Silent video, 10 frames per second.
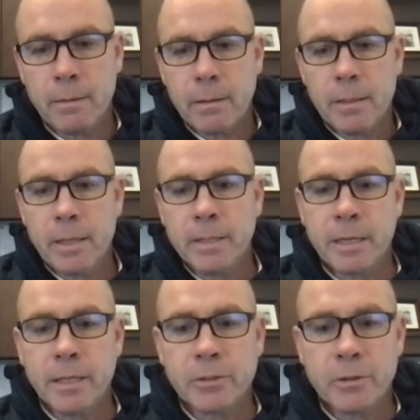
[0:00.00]
it's
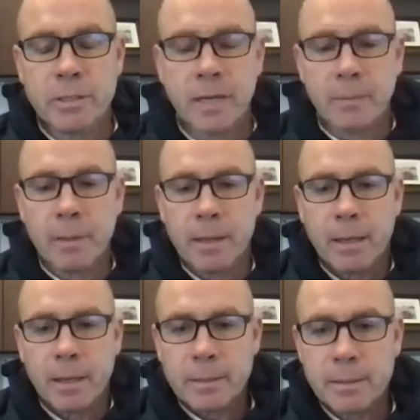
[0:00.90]
interesting
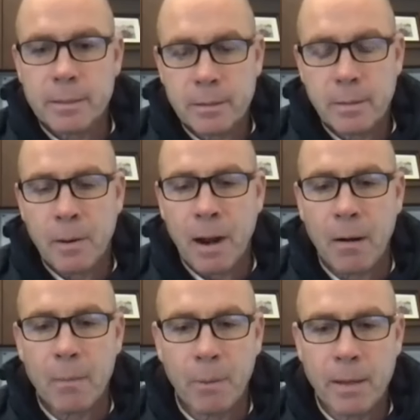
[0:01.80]
because the
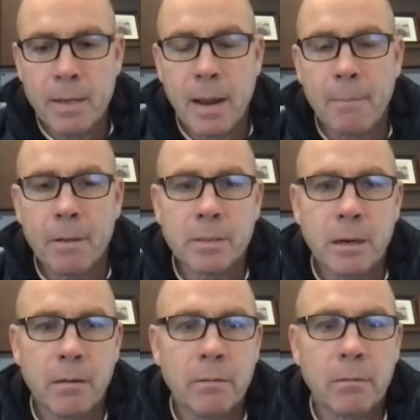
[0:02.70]
power play numbers
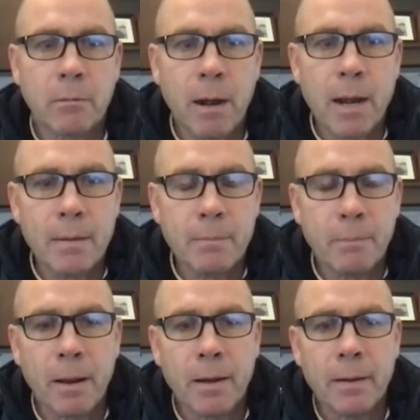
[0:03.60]
aren't great,
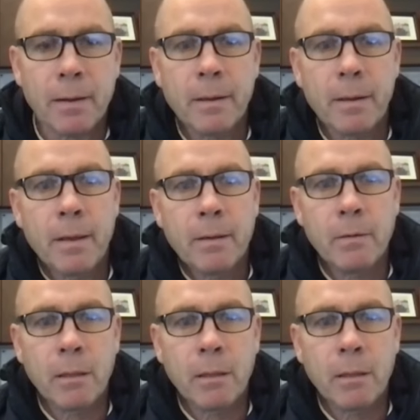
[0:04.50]
but you know, the